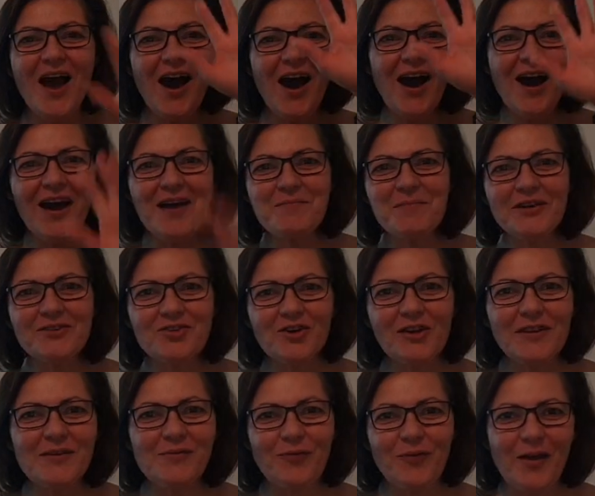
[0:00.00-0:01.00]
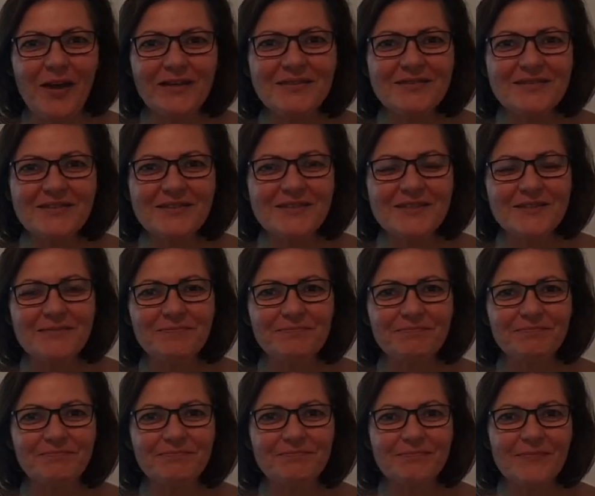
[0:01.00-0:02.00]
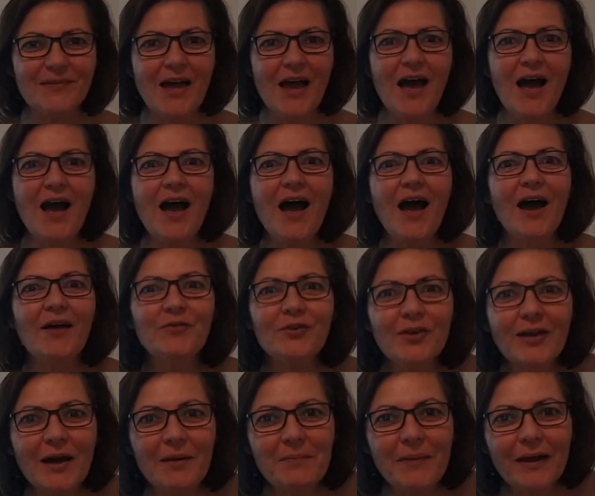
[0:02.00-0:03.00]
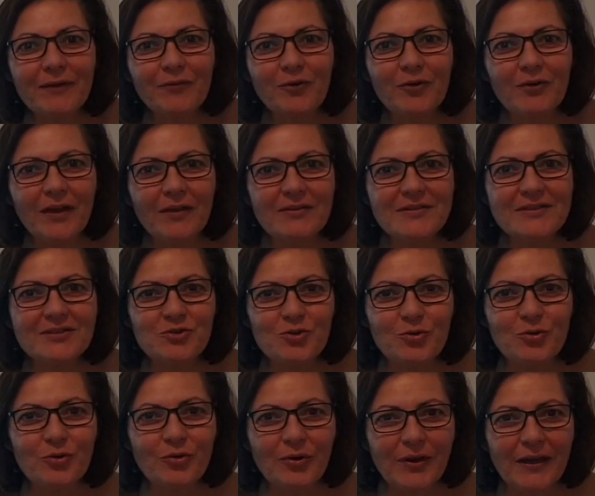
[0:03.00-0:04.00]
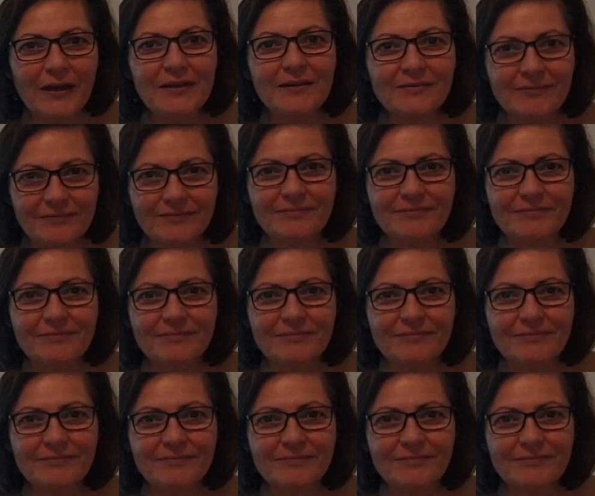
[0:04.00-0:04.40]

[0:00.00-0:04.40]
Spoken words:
Hi, my jolly friends. Have you come back for another story?